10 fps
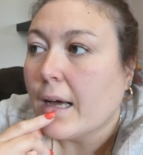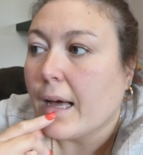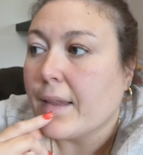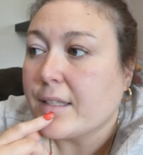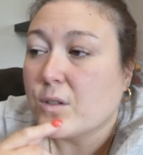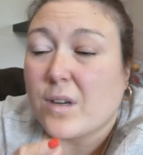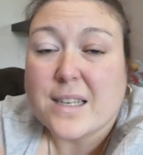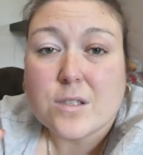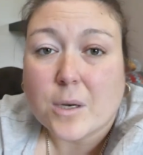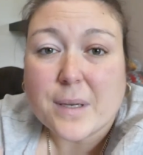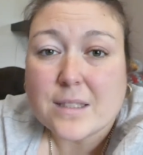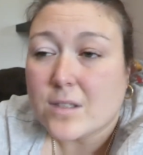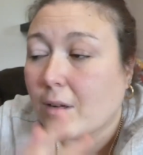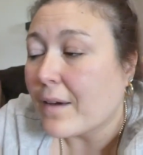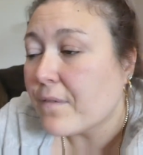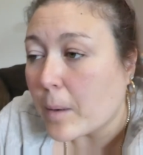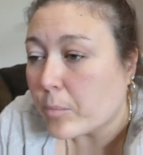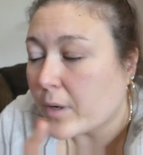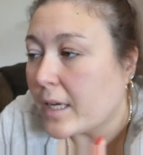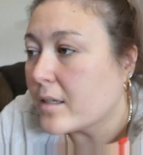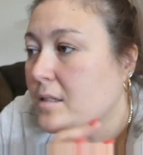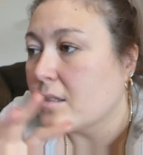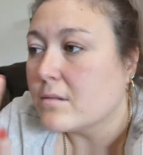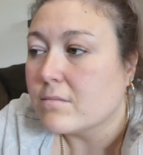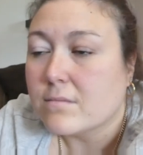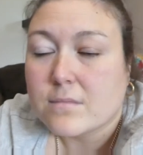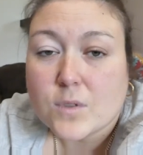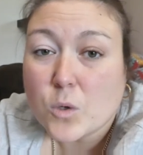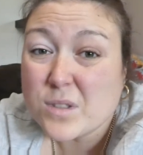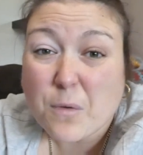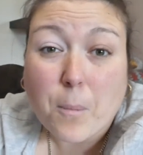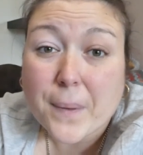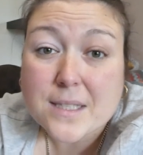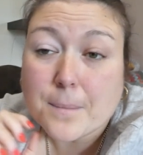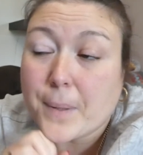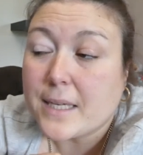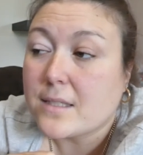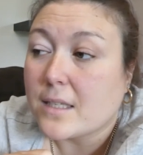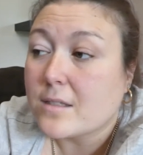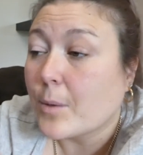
and they do like sewing, so like fabrics and all different bits and pieces.